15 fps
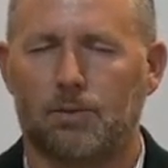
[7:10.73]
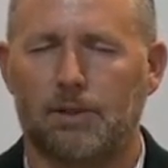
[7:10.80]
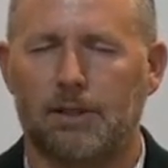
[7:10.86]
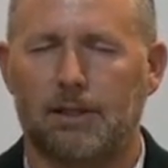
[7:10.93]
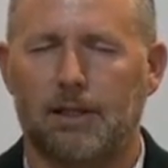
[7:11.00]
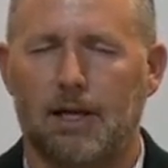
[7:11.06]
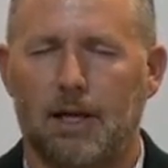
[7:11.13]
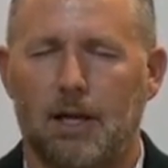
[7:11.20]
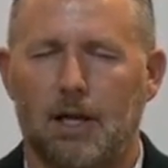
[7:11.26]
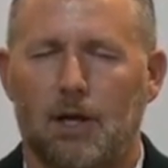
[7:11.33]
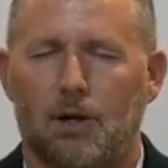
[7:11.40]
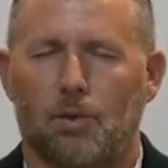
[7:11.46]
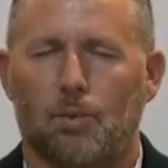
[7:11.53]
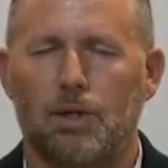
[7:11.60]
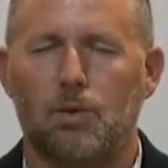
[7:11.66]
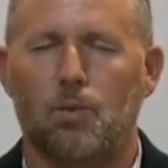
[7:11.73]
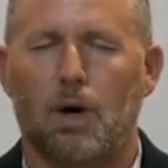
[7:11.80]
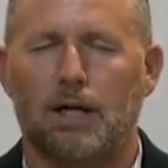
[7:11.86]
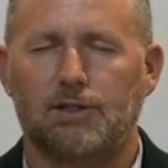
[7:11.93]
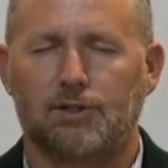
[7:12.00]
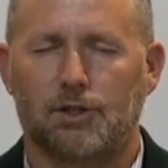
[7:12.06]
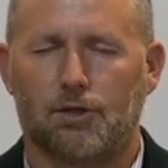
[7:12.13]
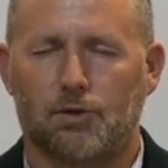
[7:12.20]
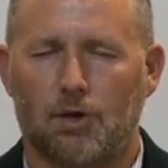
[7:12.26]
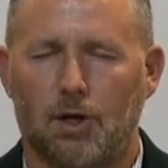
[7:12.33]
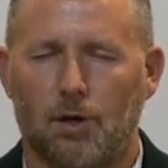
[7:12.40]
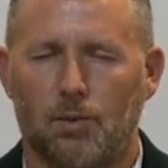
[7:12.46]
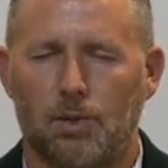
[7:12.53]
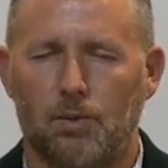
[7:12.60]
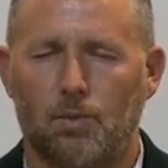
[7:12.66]
We, we want to
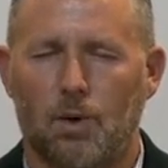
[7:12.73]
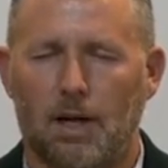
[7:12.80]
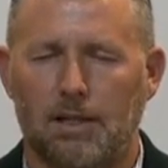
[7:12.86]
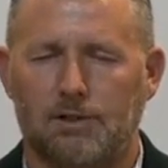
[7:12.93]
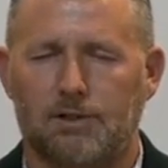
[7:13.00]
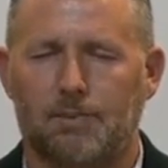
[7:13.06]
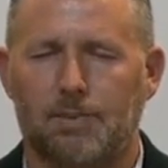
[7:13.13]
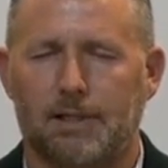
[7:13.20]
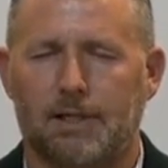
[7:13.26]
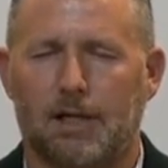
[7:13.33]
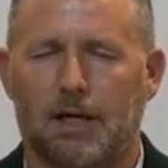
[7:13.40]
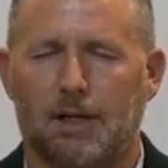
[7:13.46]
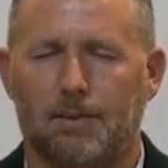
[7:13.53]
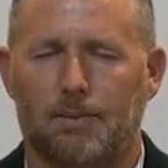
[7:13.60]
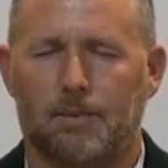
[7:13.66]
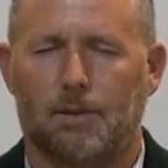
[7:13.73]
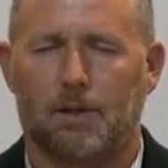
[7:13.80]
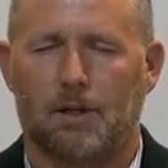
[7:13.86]
grow, we want to become